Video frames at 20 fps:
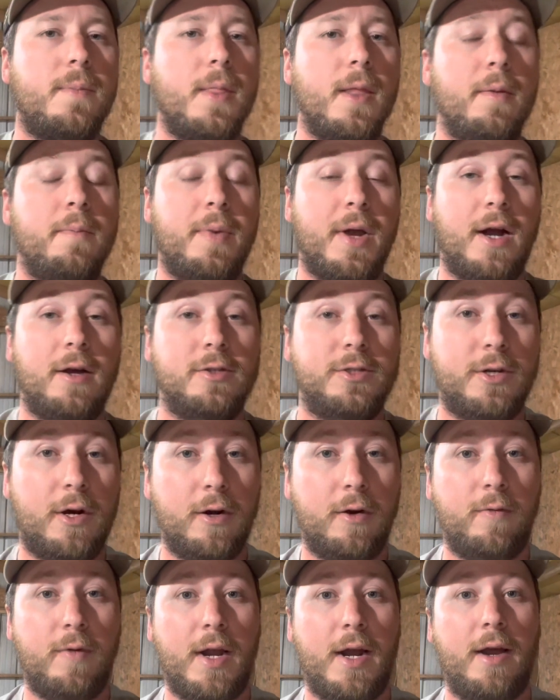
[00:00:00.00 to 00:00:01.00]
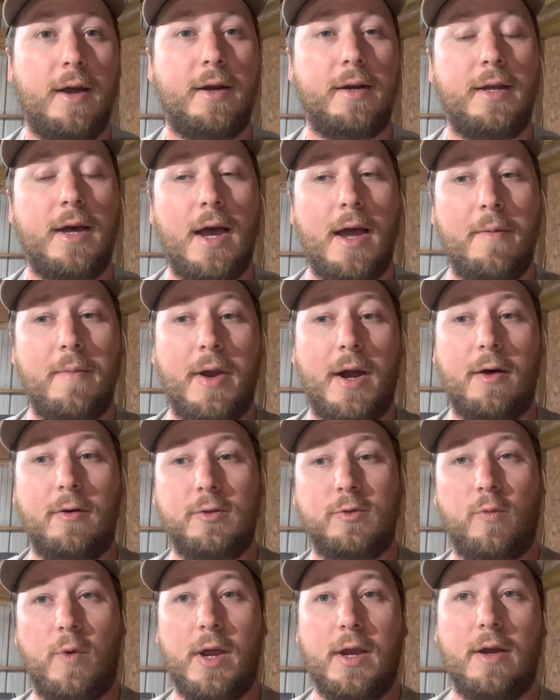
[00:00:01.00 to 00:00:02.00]
But I was starting to run out of time, and I
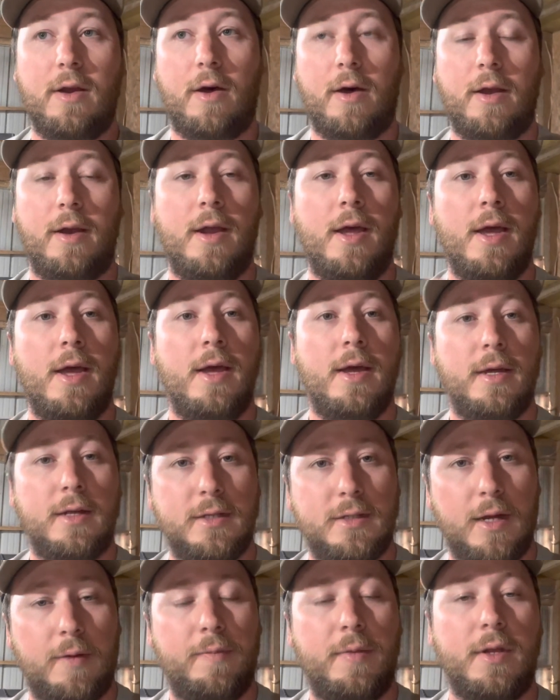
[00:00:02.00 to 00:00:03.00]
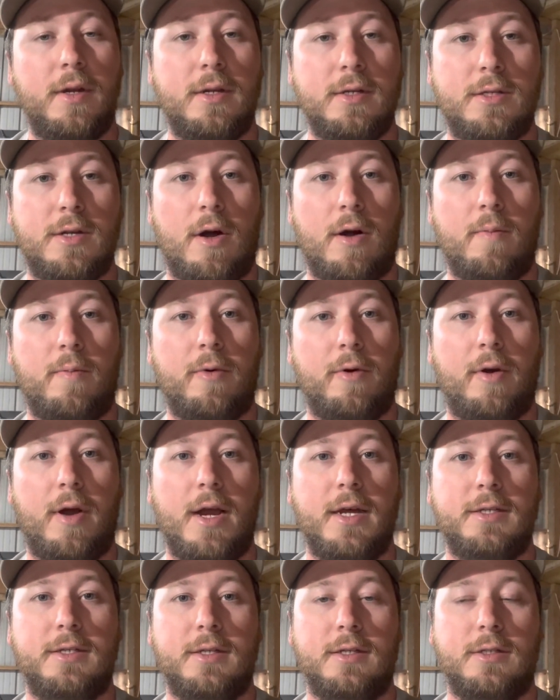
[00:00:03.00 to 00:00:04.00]
was waiting on something to start
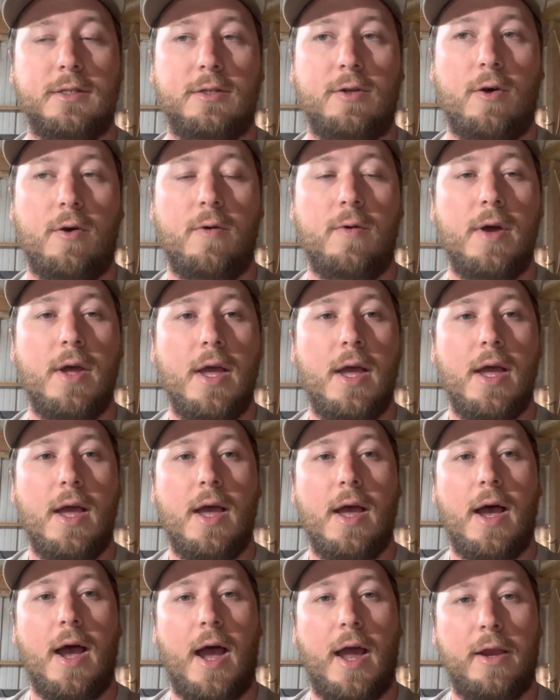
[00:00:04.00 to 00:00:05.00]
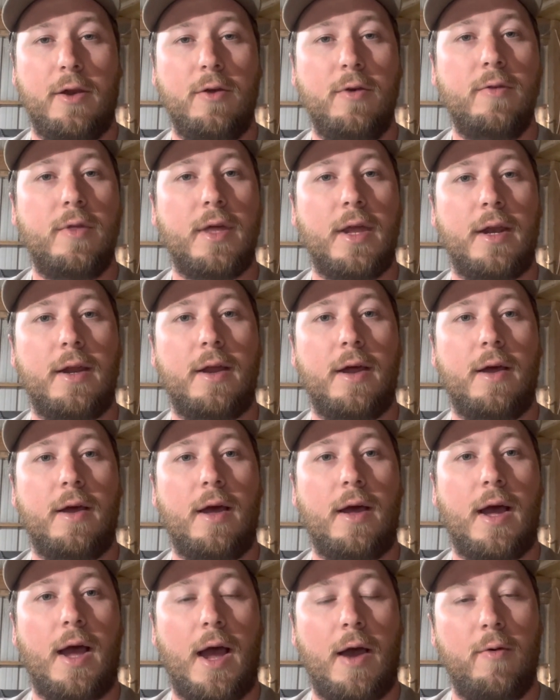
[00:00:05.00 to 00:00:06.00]
progressing. So I knew that
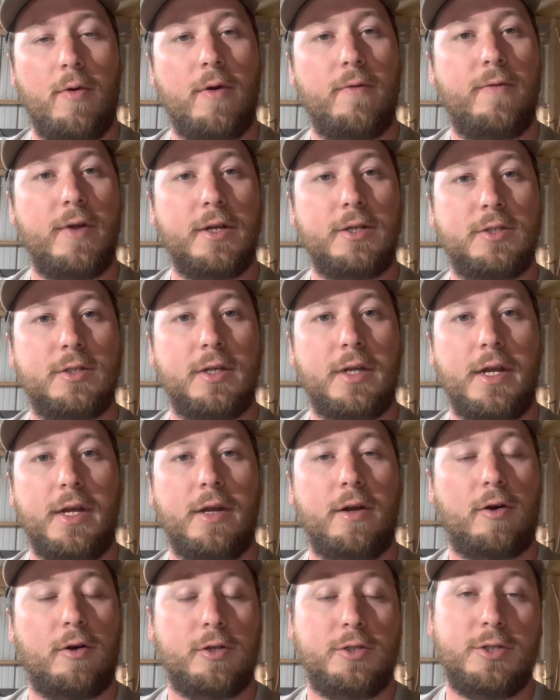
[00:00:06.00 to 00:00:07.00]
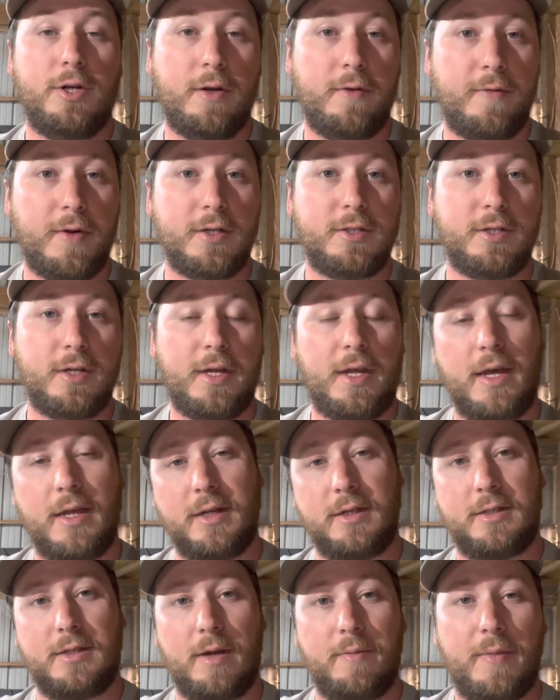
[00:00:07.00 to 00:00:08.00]
I would eventually, or should eventually,
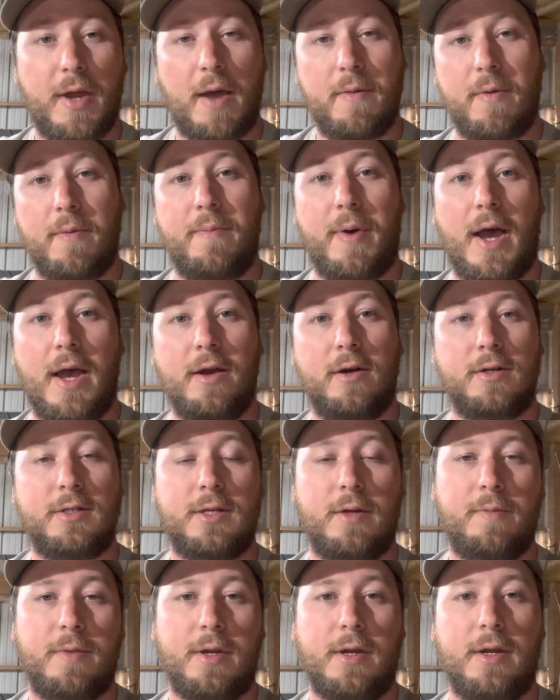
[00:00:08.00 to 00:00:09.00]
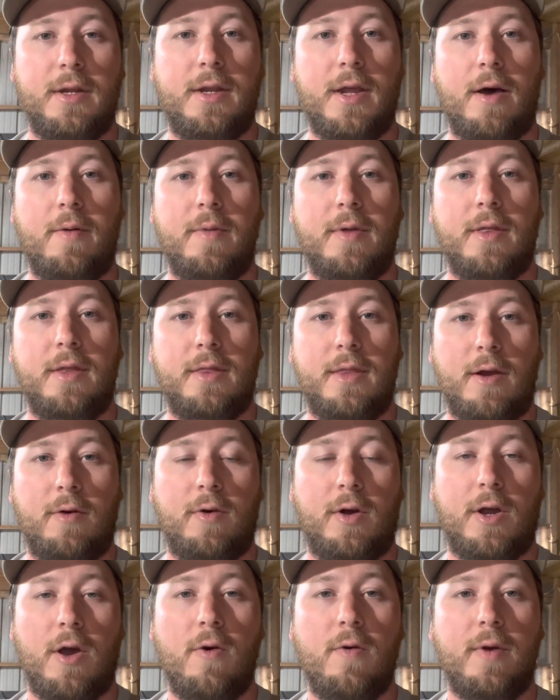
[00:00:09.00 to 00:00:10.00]
get some type of bite or something to tell me that they were
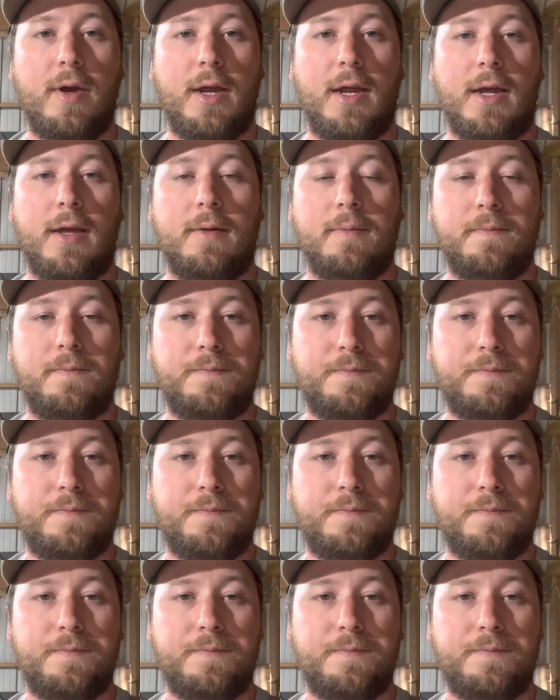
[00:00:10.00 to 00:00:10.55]
going again.